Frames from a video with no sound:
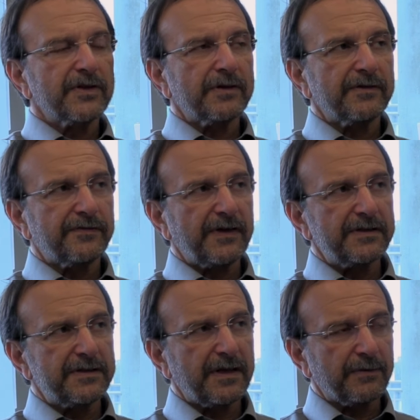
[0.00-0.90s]
So the
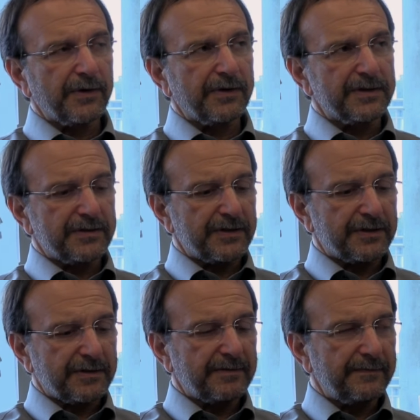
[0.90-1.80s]
PhuZ network is just